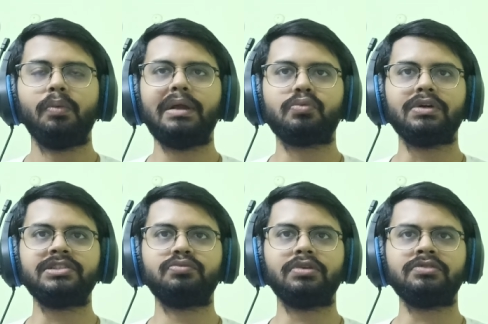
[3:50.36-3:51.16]
Wait,
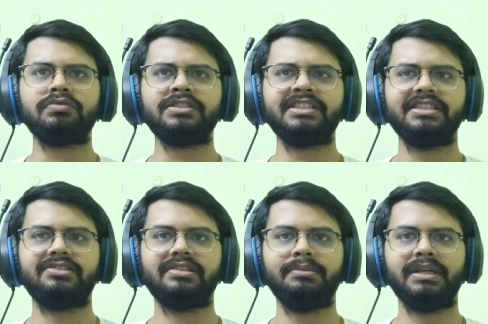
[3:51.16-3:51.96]
what's she
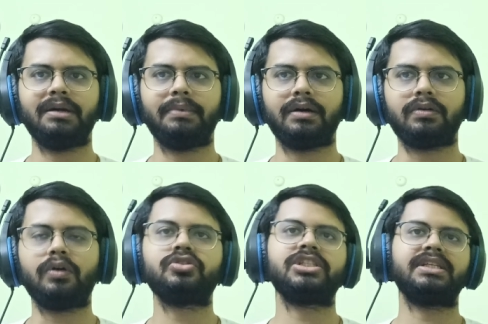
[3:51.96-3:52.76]
dreaming about?
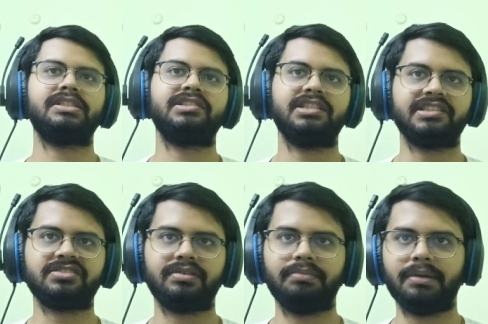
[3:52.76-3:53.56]
Oh, she
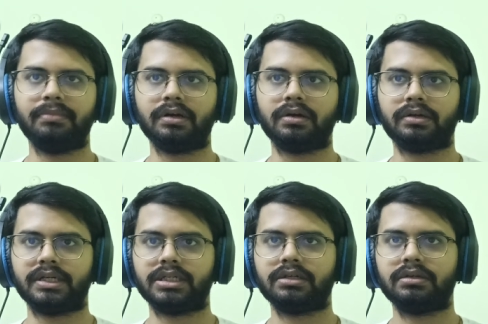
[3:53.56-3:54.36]
doesn't remember. All
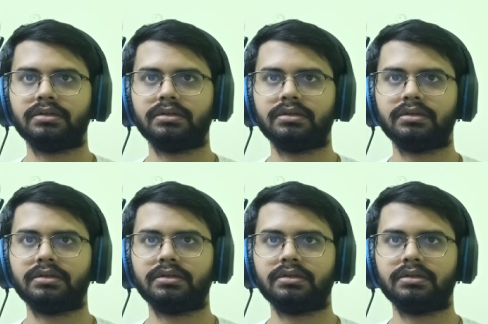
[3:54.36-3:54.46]
right.